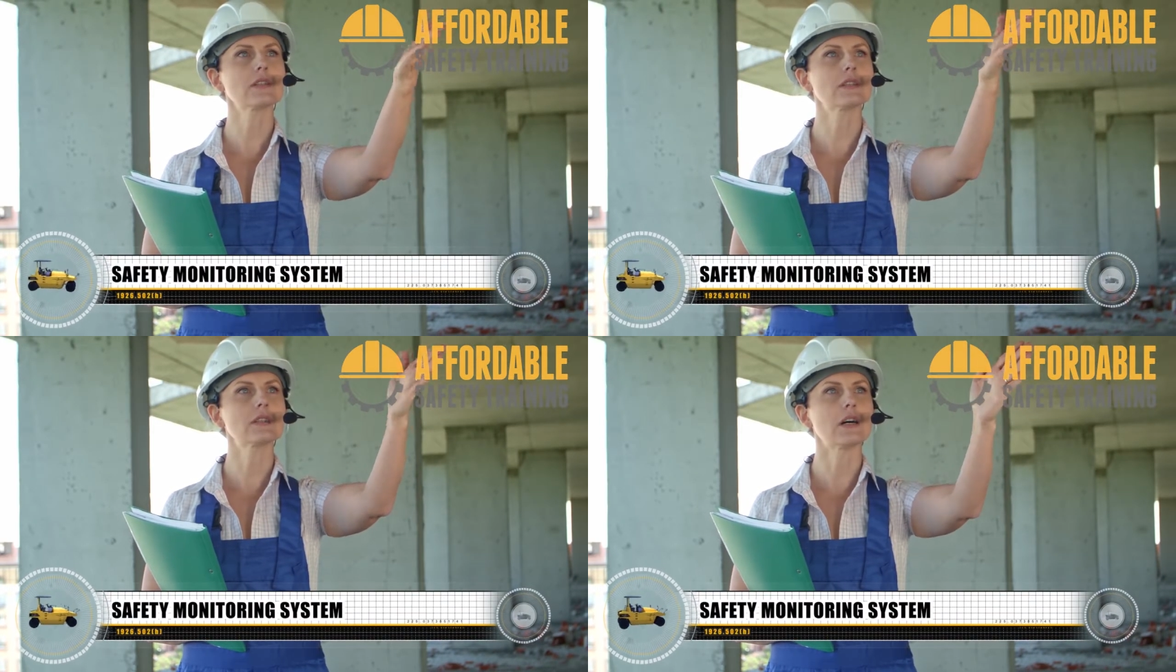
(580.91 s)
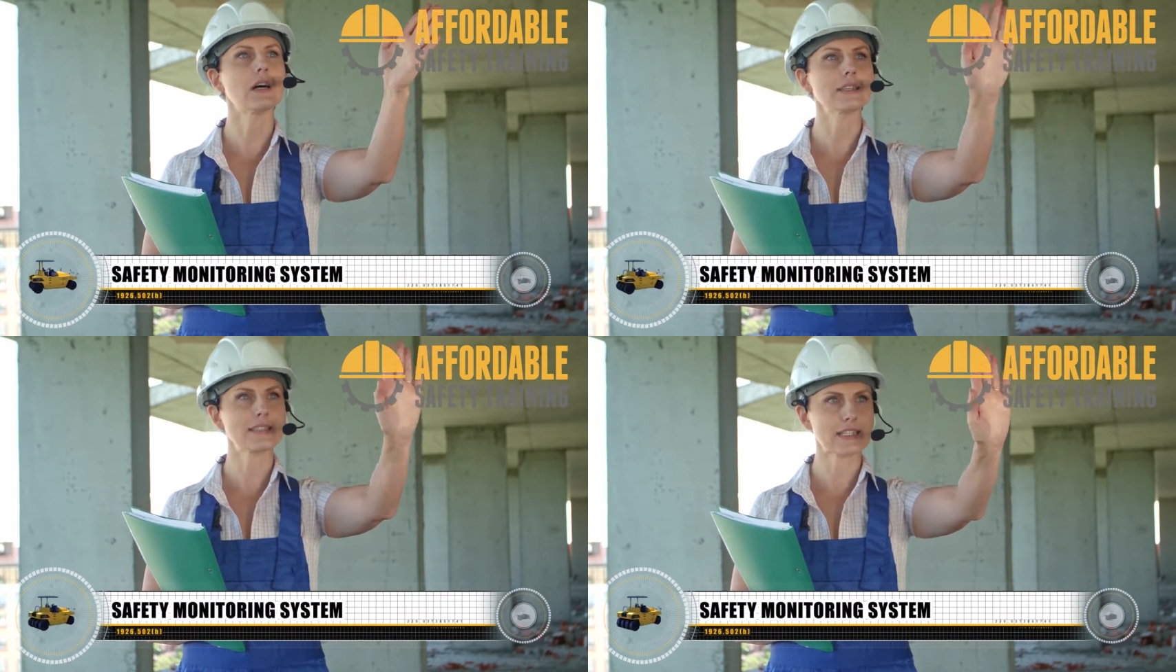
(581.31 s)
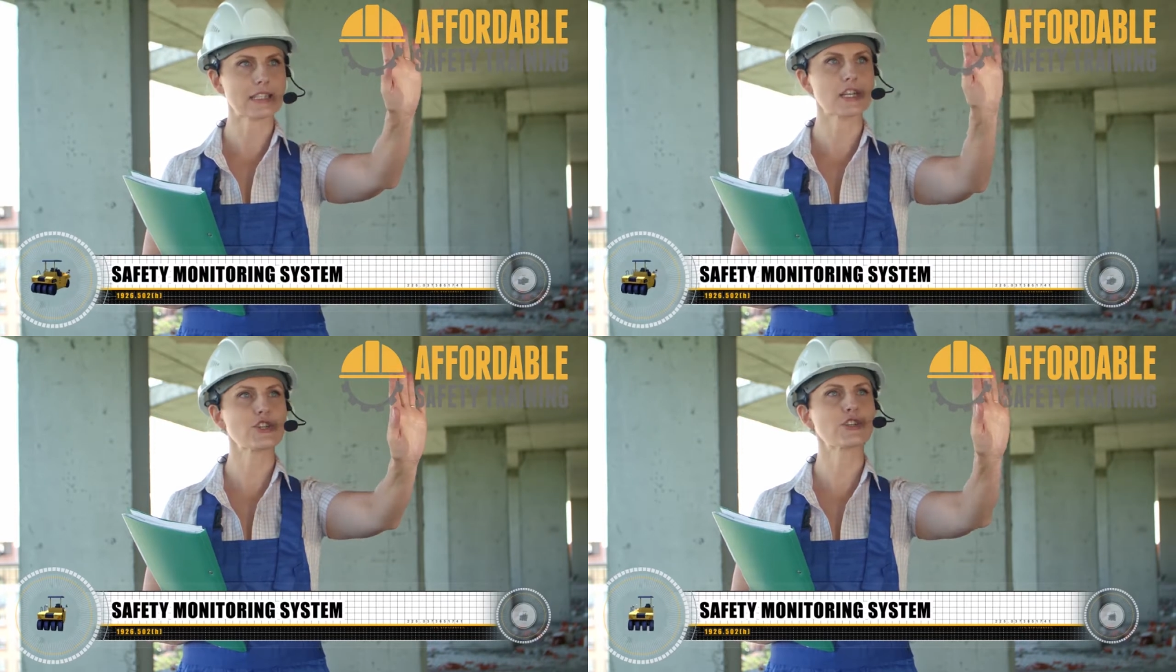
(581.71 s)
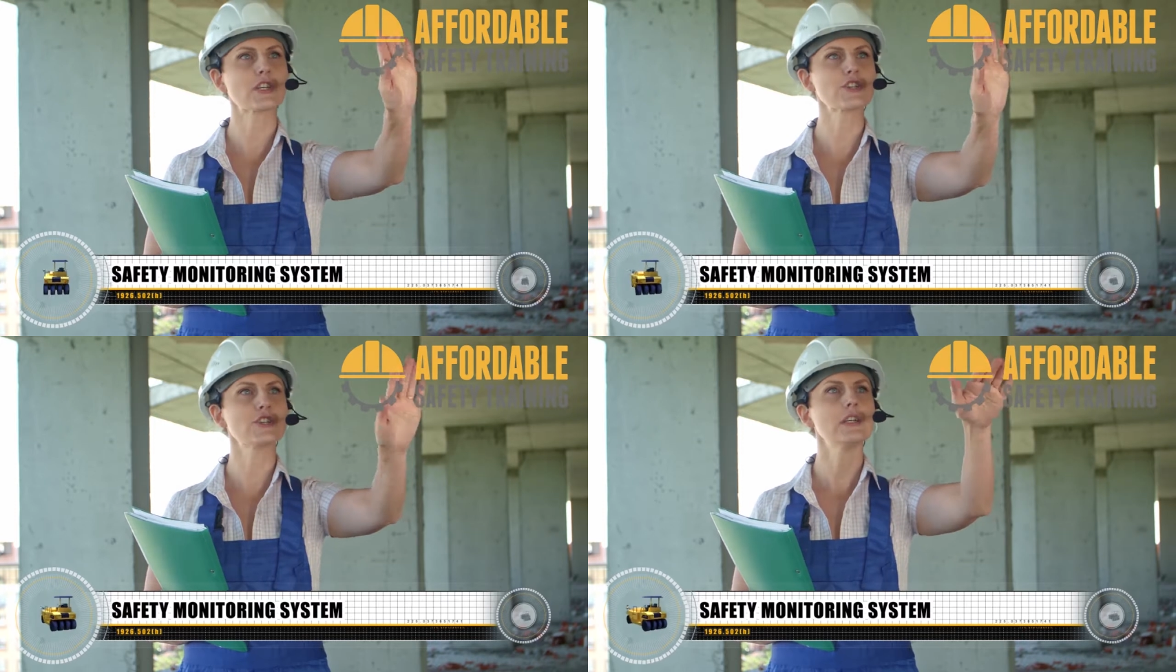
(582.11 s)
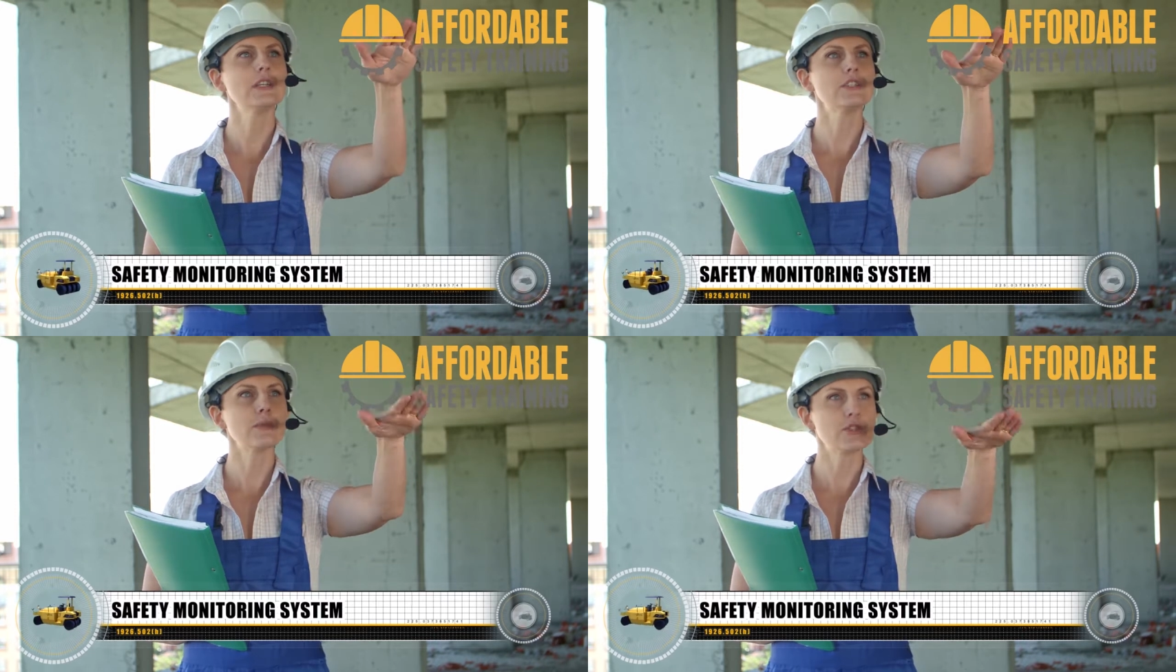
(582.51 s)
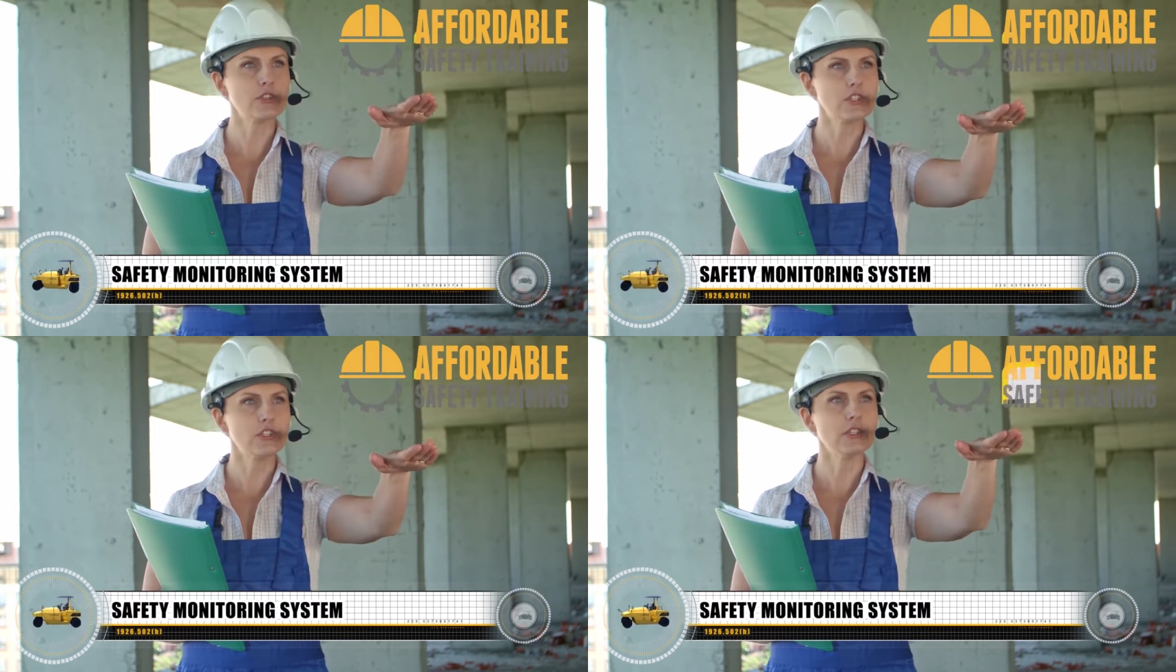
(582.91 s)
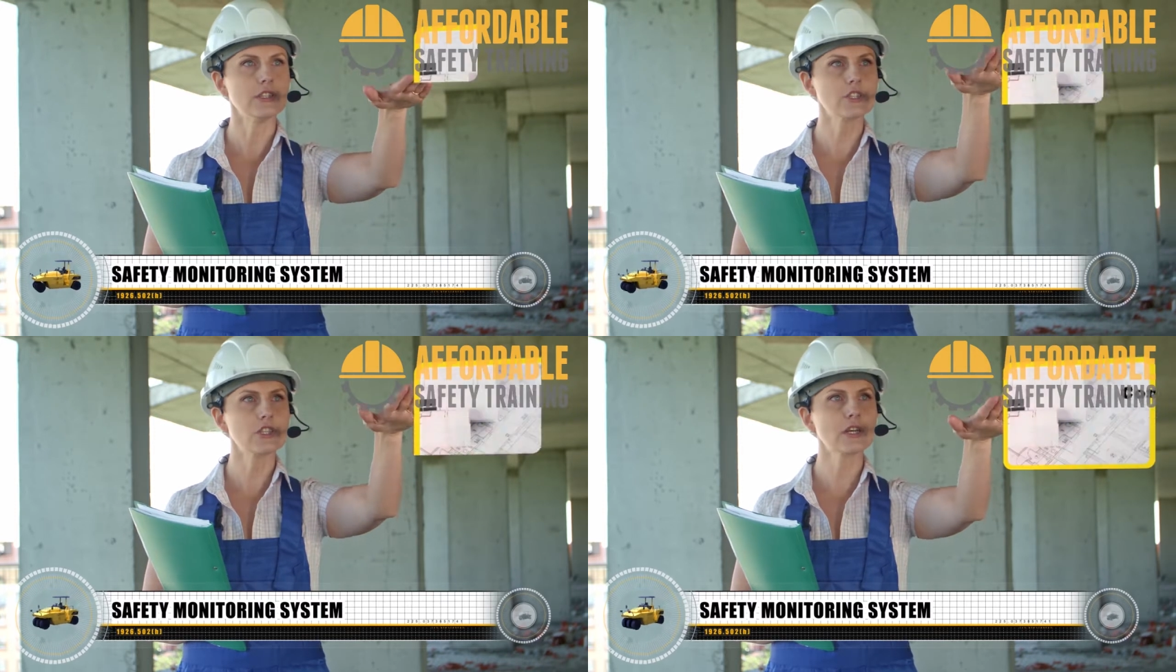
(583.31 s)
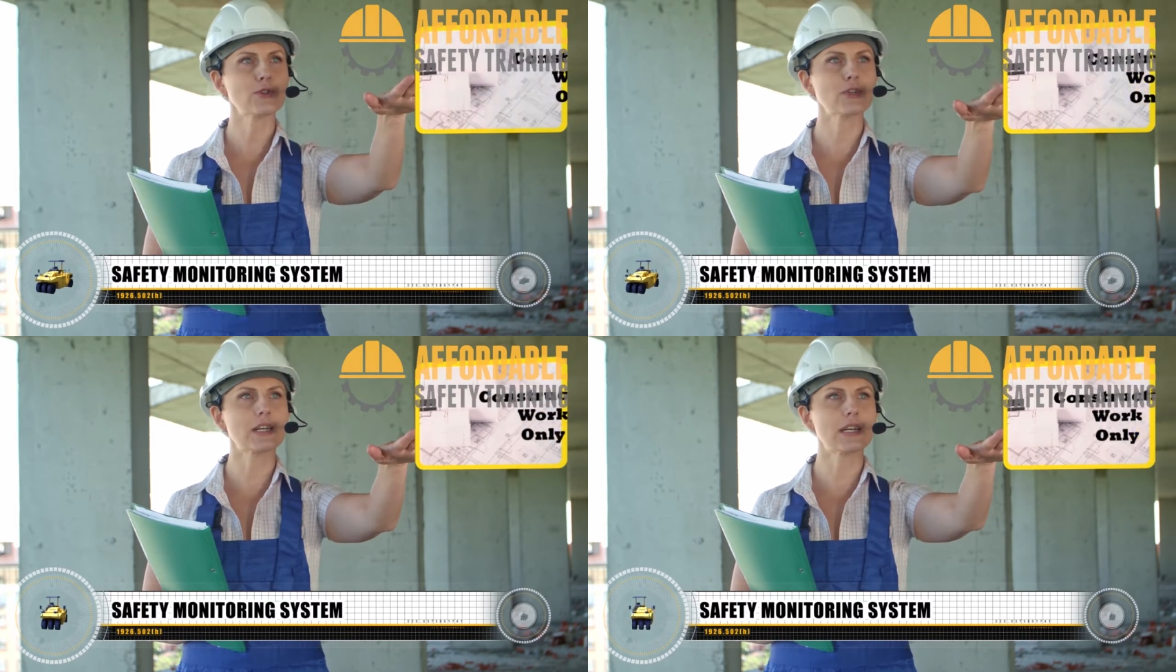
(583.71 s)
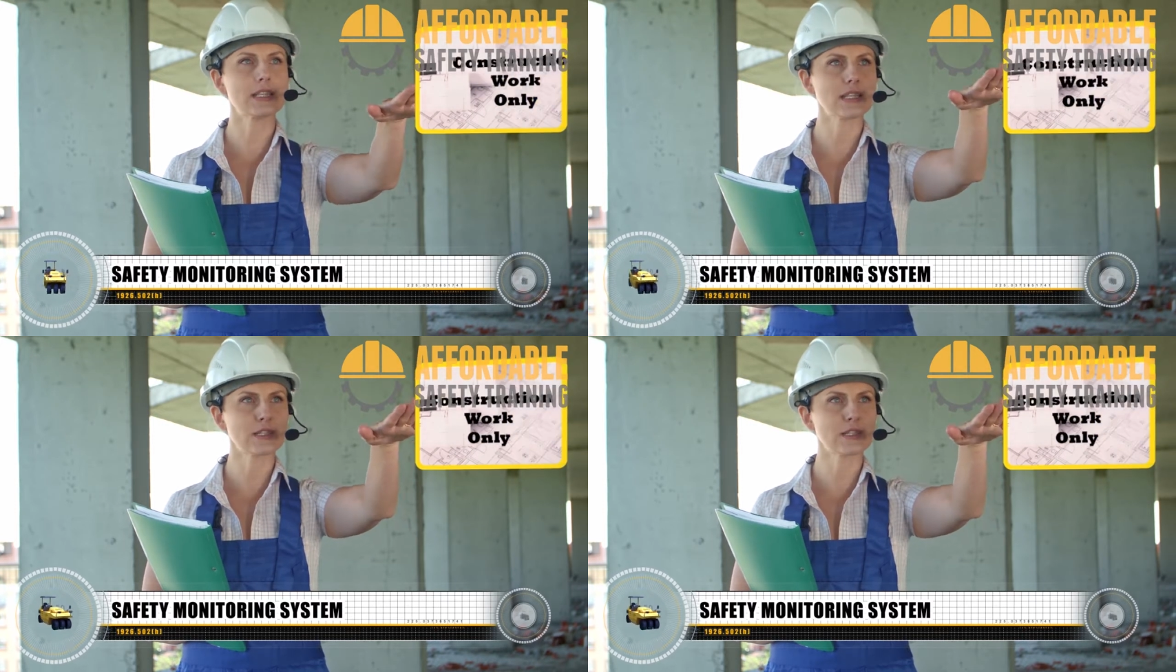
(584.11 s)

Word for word: responsibility is to monitor the safety of employees.